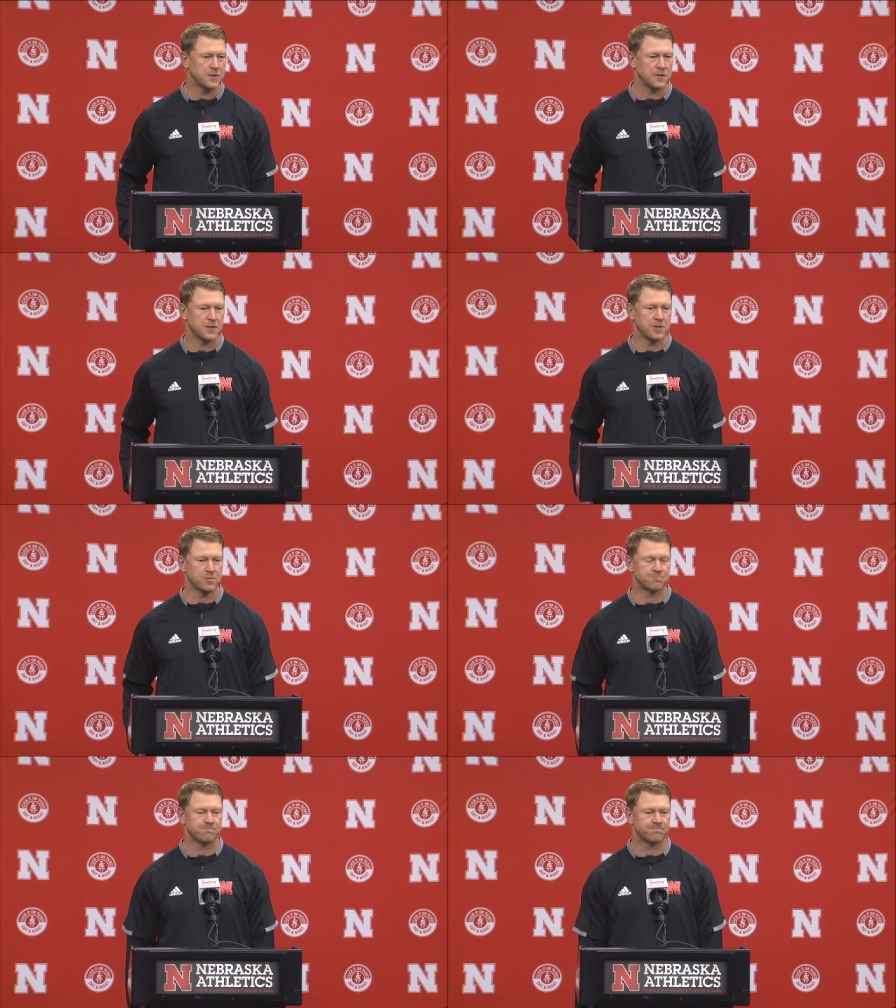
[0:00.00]

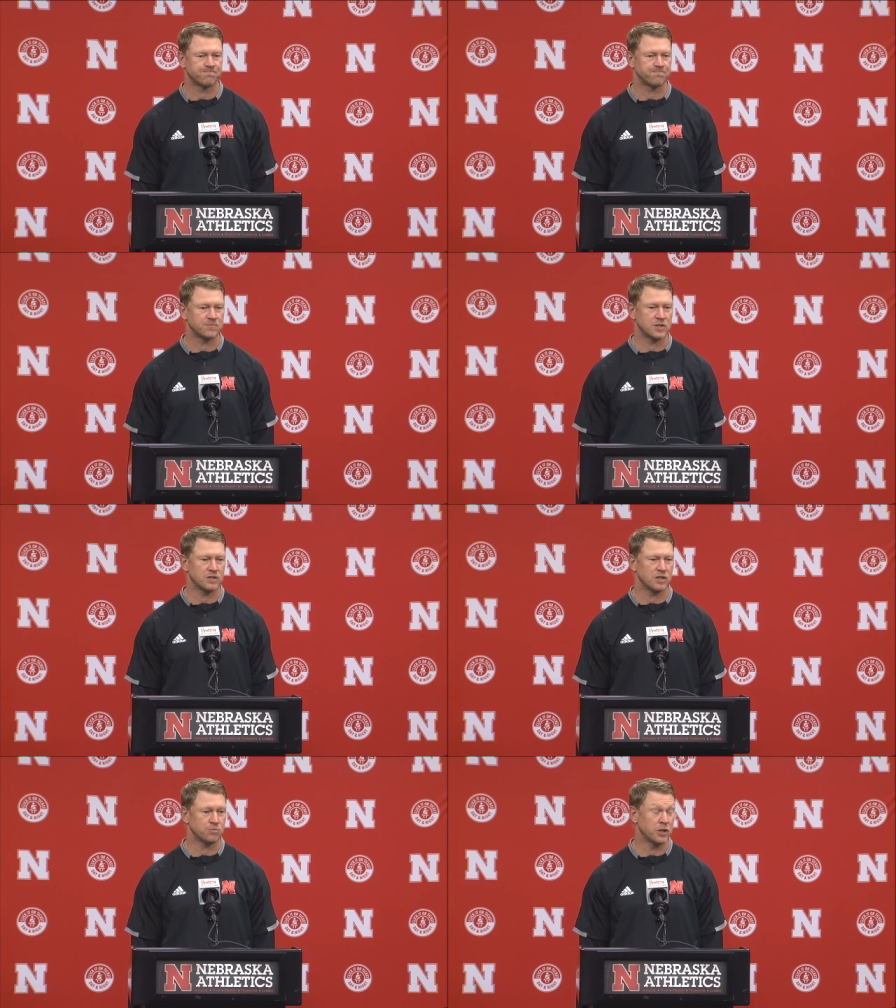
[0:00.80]
Um, he's,
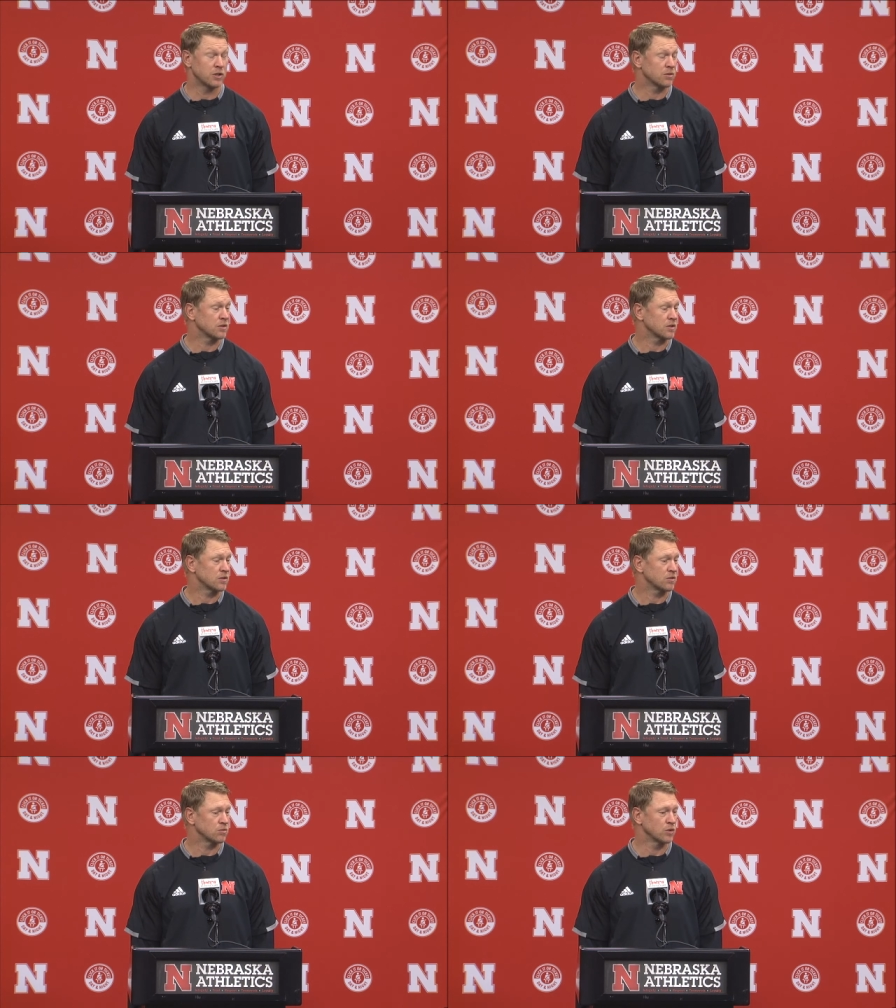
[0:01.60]
he's being
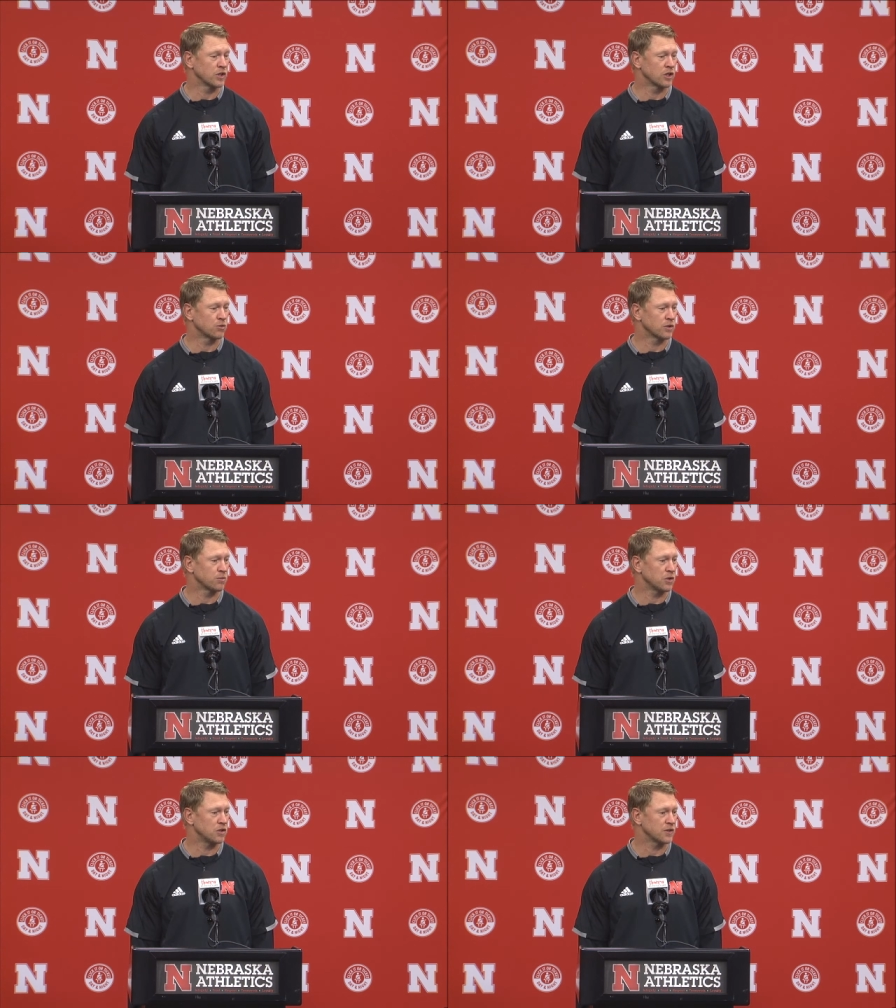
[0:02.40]
really good with the
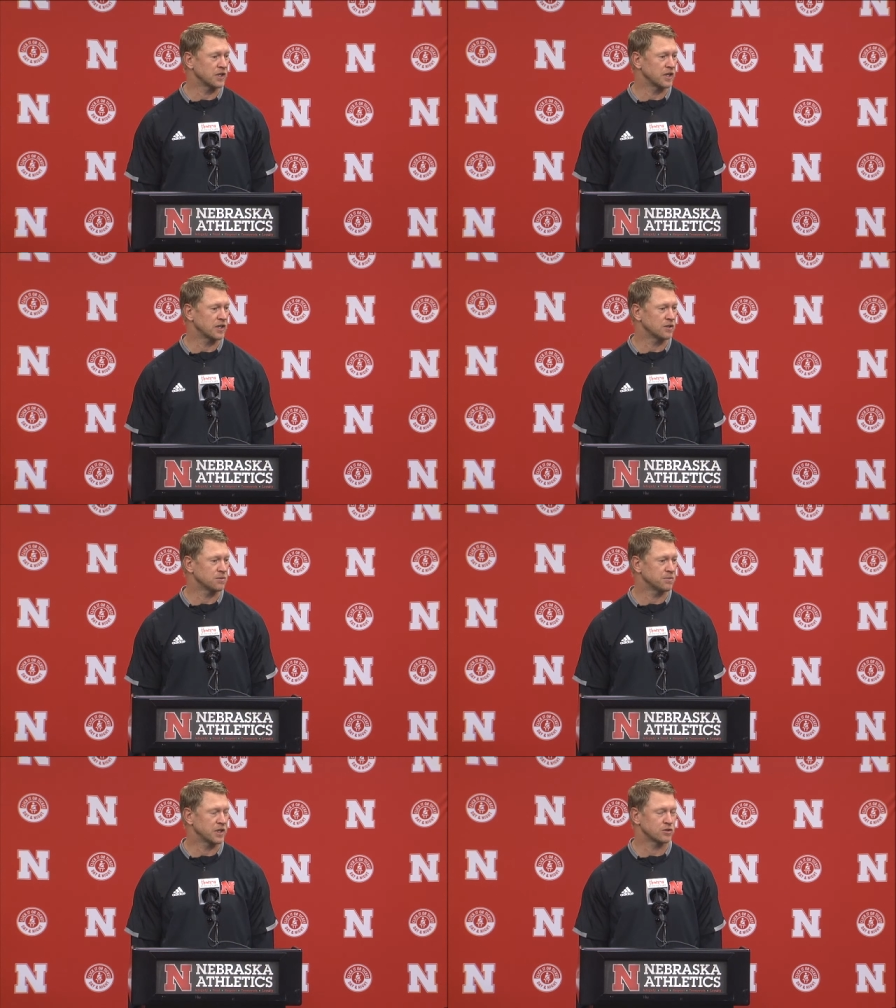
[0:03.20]
ball right now,
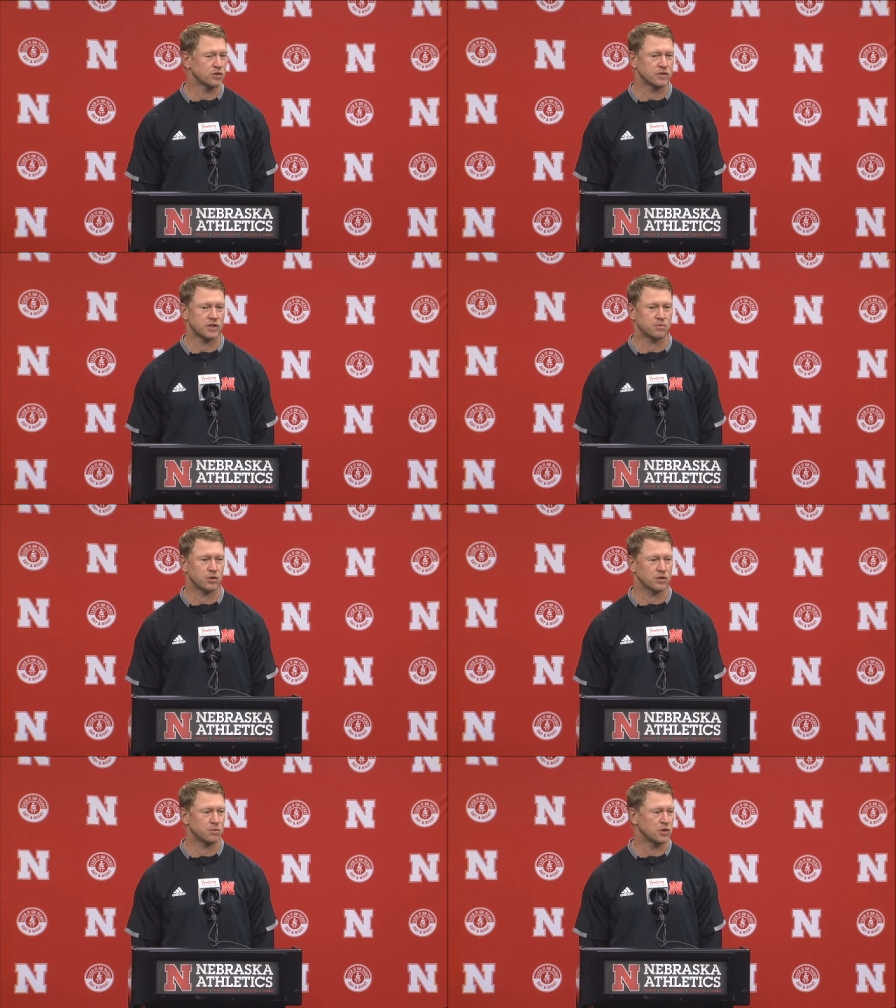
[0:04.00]
making sure he's not
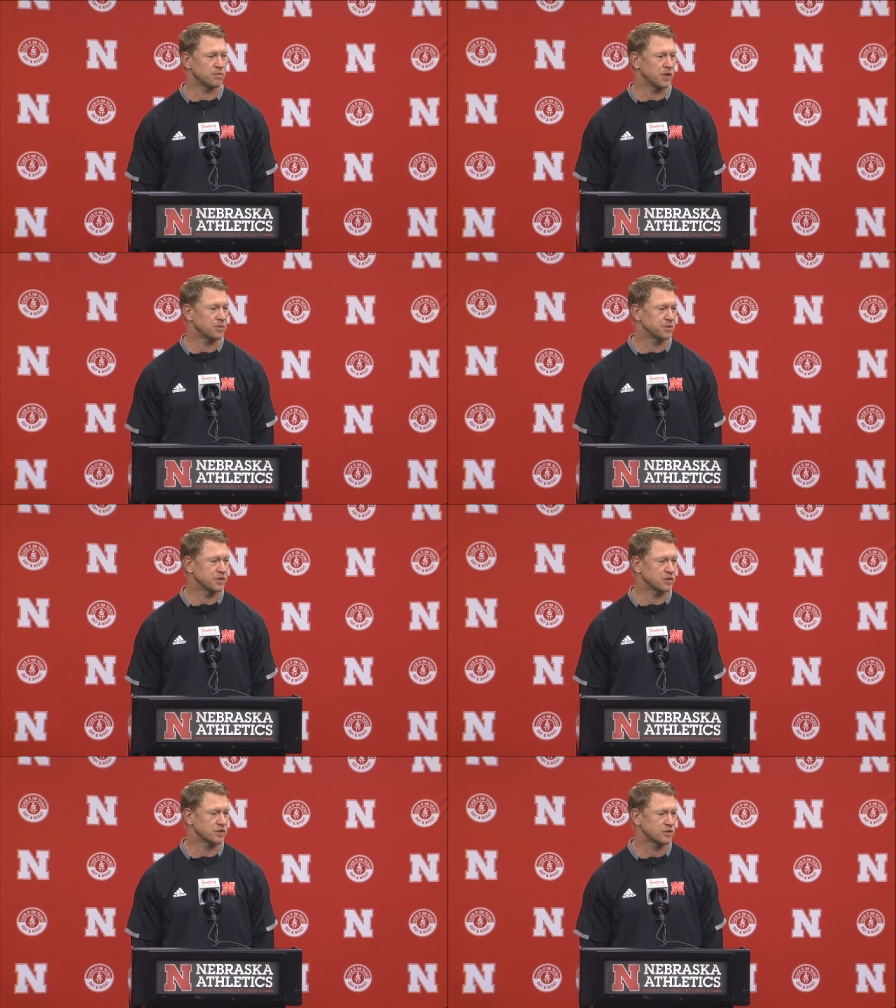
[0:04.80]
putting the ball in bad
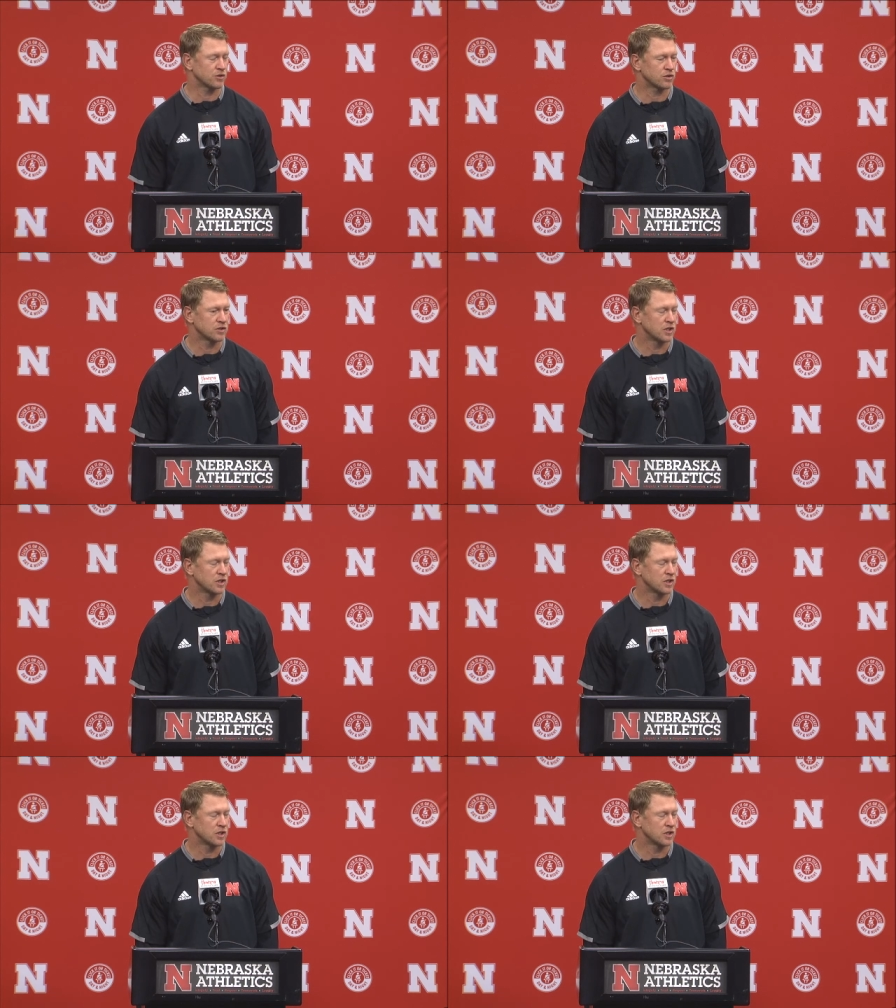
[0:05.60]
positions or